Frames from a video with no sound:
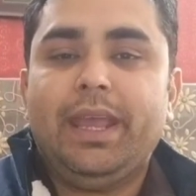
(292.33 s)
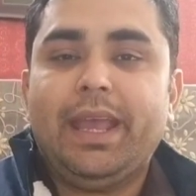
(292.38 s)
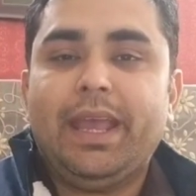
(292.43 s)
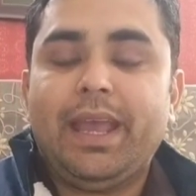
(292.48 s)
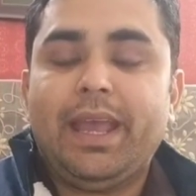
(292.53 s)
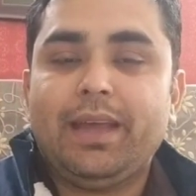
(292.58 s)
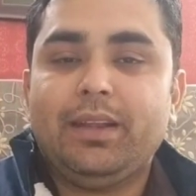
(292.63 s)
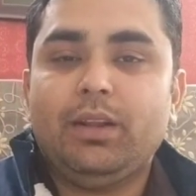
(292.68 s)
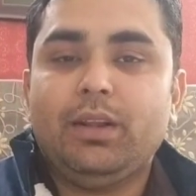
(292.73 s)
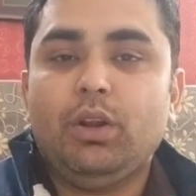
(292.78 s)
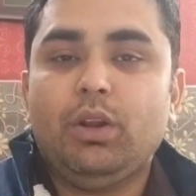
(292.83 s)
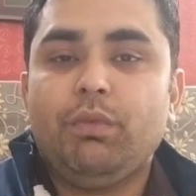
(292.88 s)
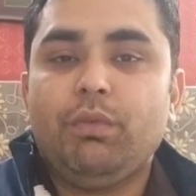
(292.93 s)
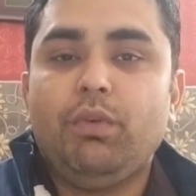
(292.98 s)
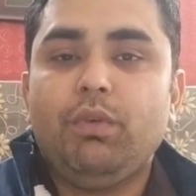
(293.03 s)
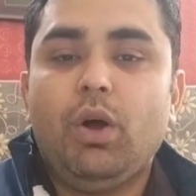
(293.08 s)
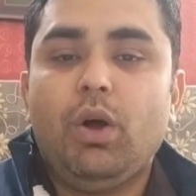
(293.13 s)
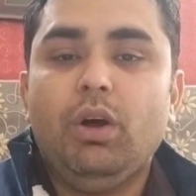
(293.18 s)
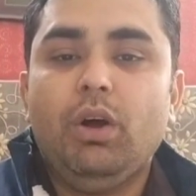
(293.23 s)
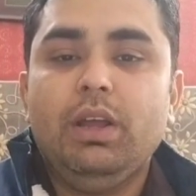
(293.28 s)
Error of
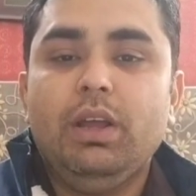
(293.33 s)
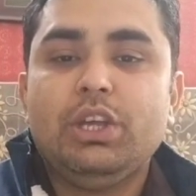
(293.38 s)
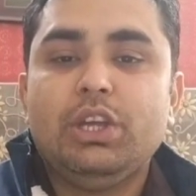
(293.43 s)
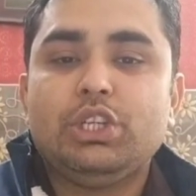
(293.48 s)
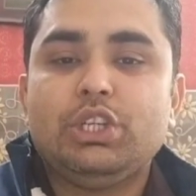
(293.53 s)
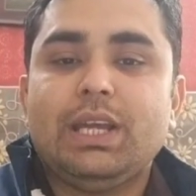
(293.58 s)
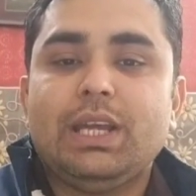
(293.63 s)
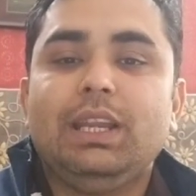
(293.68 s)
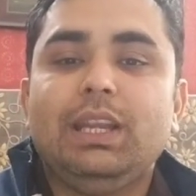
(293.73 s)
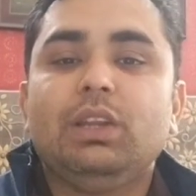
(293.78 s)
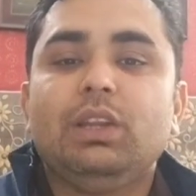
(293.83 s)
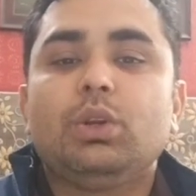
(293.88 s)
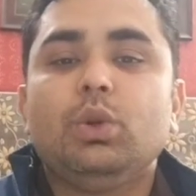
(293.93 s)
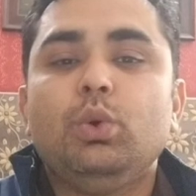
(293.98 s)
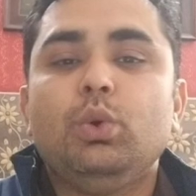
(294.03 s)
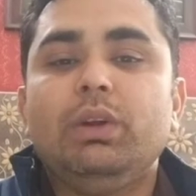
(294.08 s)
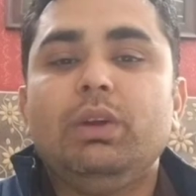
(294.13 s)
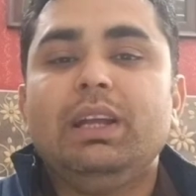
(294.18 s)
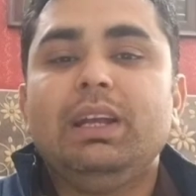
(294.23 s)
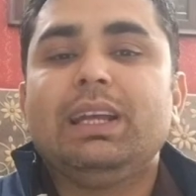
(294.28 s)
law shall
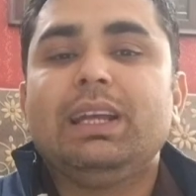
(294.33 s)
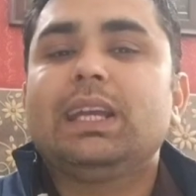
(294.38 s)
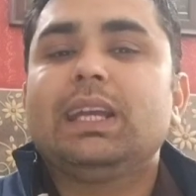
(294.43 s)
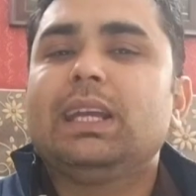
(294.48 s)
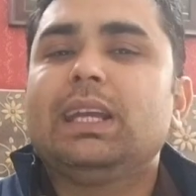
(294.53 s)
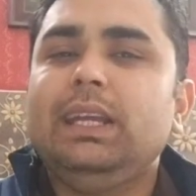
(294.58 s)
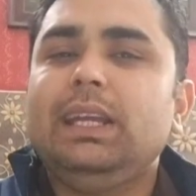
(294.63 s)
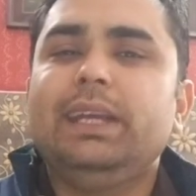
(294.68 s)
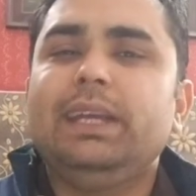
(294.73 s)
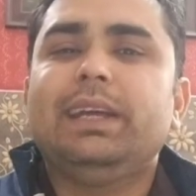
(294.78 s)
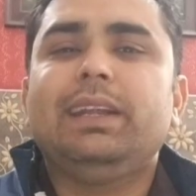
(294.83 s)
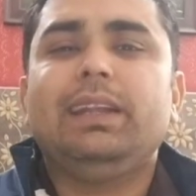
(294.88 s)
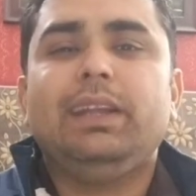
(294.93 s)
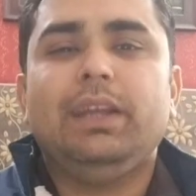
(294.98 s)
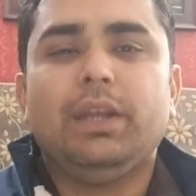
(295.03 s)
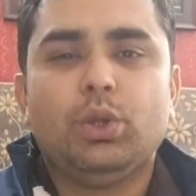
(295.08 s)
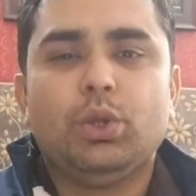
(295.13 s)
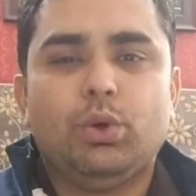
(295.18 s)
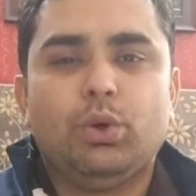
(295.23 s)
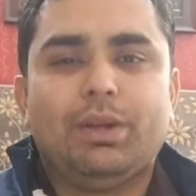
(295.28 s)
include clear
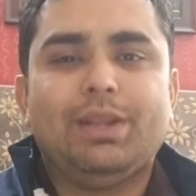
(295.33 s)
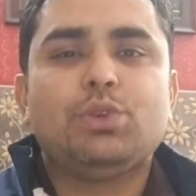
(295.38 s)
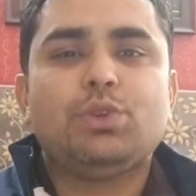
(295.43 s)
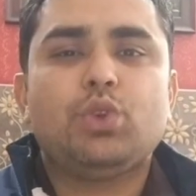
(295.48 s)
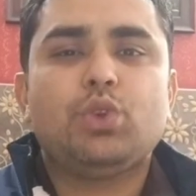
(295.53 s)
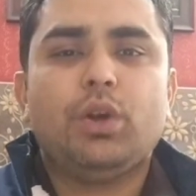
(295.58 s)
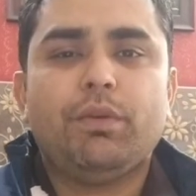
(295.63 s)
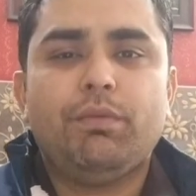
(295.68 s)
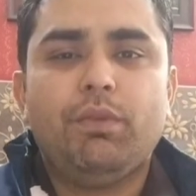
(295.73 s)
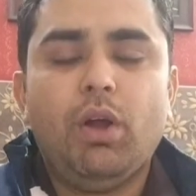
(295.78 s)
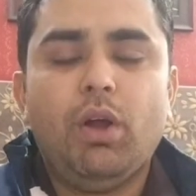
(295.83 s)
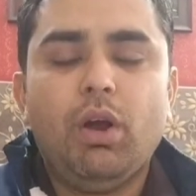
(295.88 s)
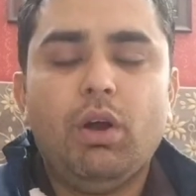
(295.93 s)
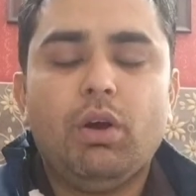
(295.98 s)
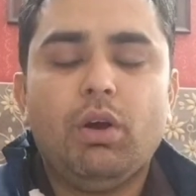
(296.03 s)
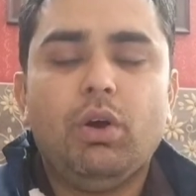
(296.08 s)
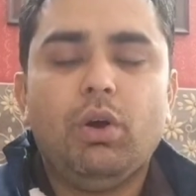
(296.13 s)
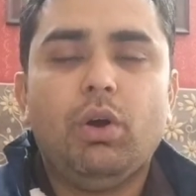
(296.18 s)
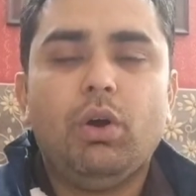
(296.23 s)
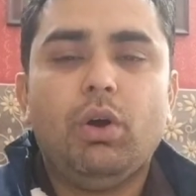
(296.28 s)
ignorance of law
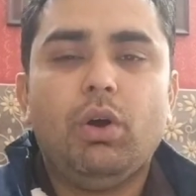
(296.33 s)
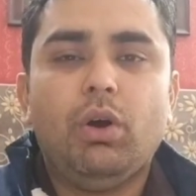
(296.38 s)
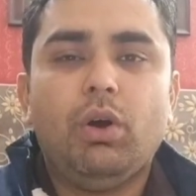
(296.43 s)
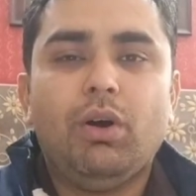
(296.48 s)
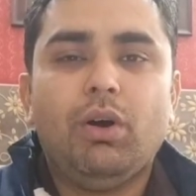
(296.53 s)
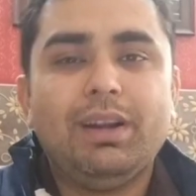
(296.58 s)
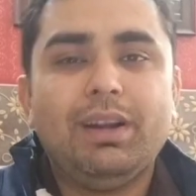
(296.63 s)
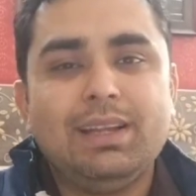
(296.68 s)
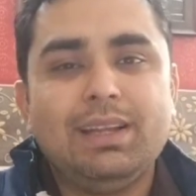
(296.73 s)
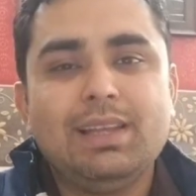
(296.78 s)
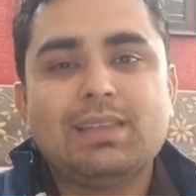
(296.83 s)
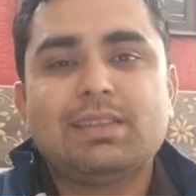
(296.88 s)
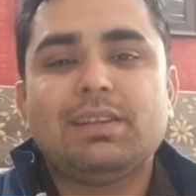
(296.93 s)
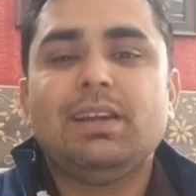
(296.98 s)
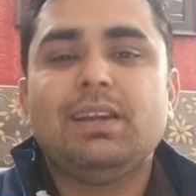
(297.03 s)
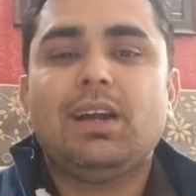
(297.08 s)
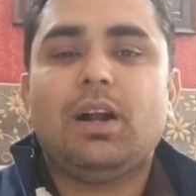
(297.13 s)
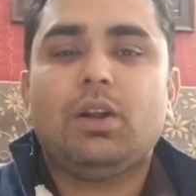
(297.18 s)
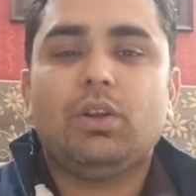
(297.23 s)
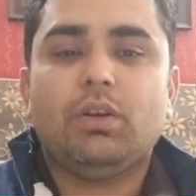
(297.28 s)
or
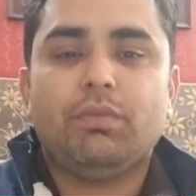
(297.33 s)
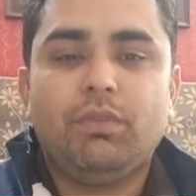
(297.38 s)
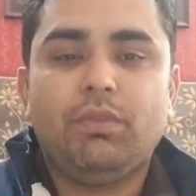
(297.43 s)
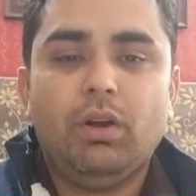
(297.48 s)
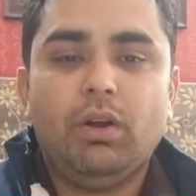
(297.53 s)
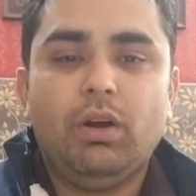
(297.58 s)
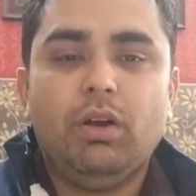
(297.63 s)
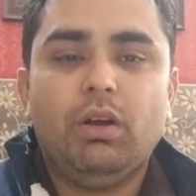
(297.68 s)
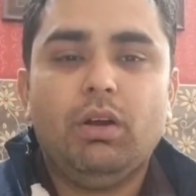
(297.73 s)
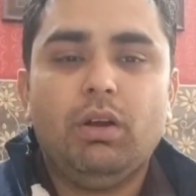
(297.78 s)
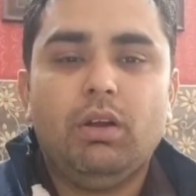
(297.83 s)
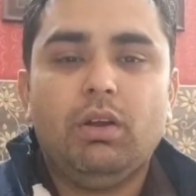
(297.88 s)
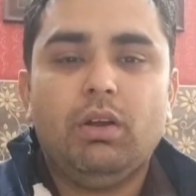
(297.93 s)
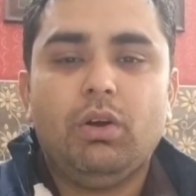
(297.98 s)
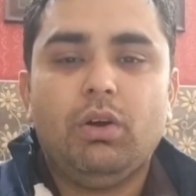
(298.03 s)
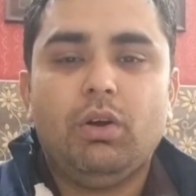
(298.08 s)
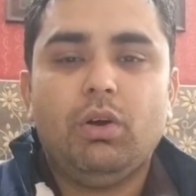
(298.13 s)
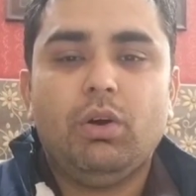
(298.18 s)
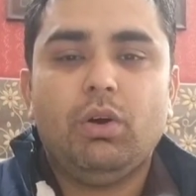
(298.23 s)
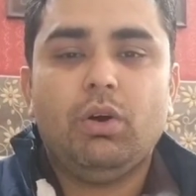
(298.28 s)
disregard of law
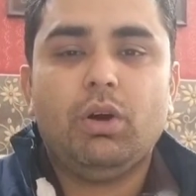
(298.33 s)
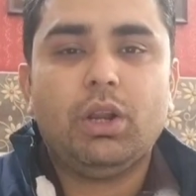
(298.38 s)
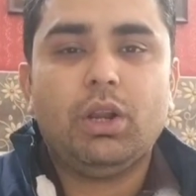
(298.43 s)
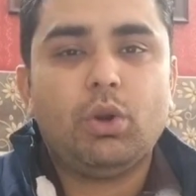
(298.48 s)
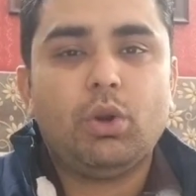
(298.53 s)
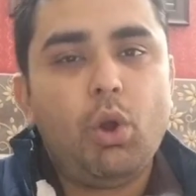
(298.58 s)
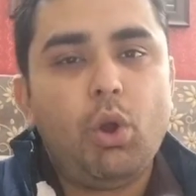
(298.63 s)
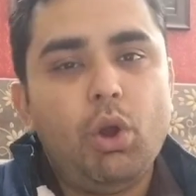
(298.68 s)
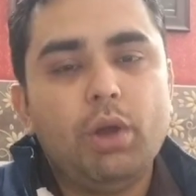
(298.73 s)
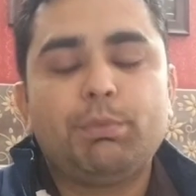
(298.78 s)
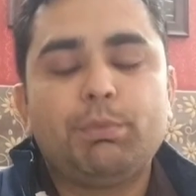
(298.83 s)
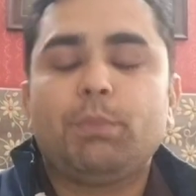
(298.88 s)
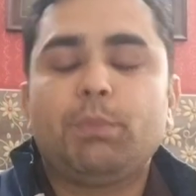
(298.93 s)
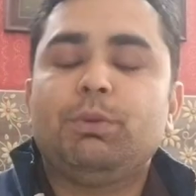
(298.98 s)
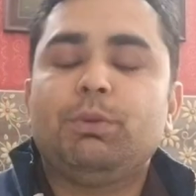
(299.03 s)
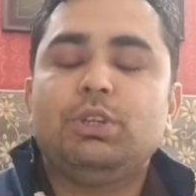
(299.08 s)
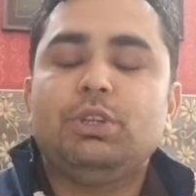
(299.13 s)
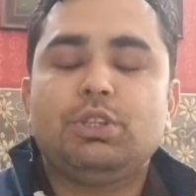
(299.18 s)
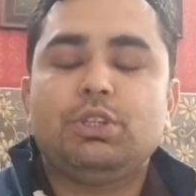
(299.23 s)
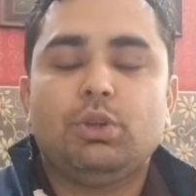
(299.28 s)
or a wrong
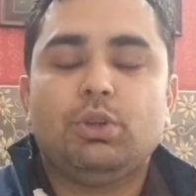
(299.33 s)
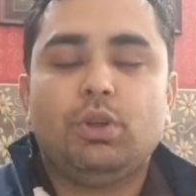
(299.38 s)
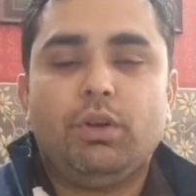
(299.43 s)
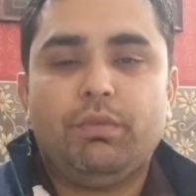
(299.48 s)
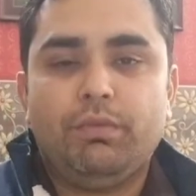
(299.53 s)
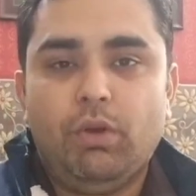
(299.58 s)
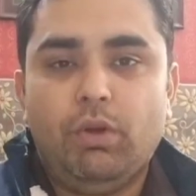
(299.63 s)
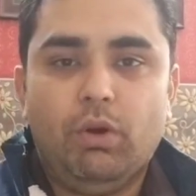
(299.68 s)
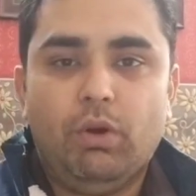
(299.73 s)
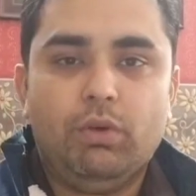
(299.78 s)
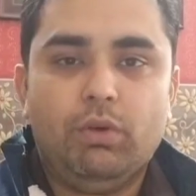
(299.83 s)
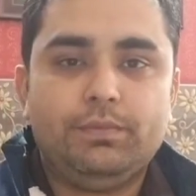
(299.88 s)
proposition of law.